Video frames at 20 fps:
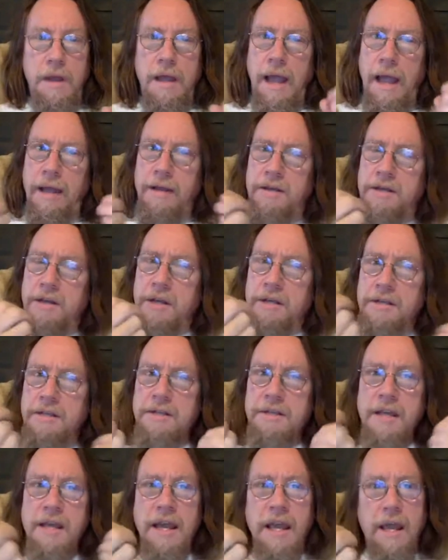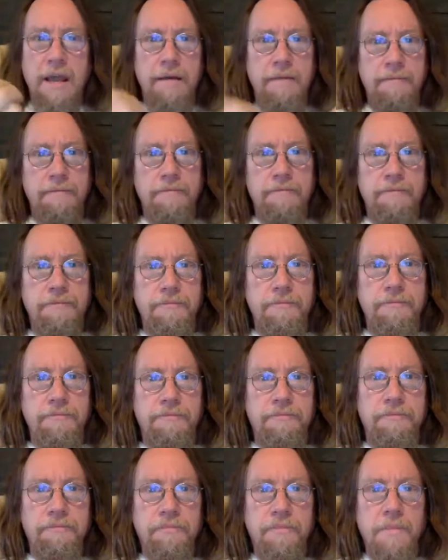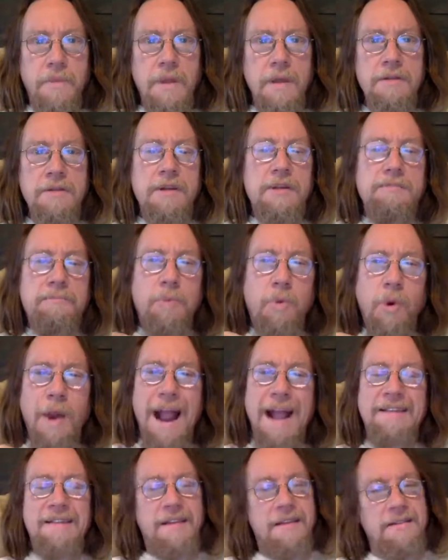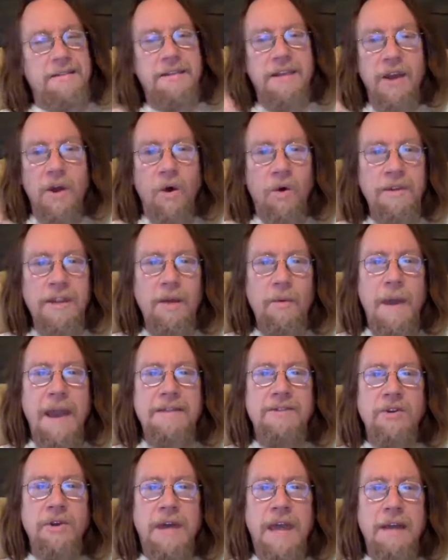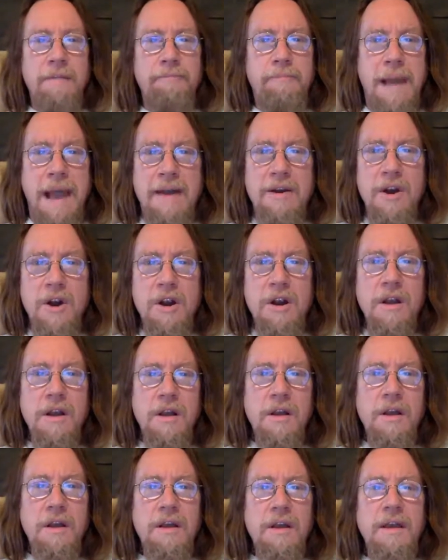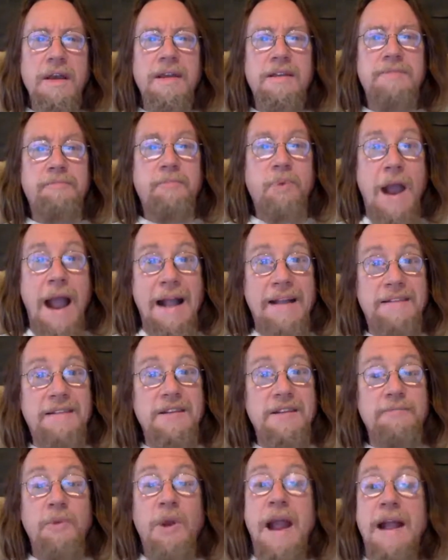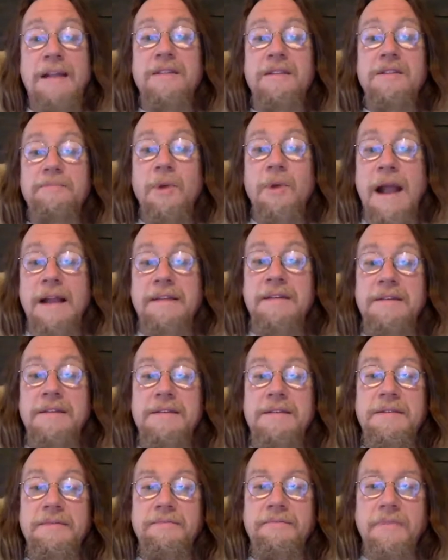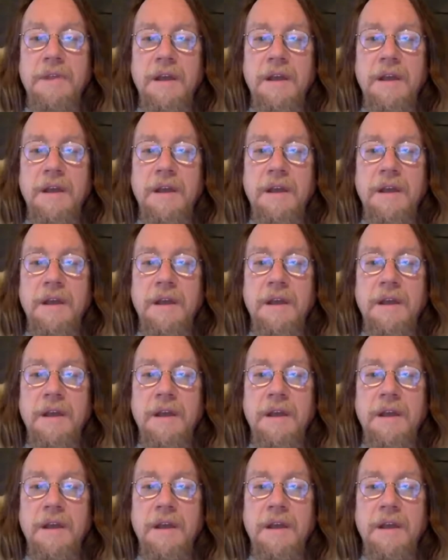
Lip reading: And just see. Just practice. The only way to get better is practice, practice, practice.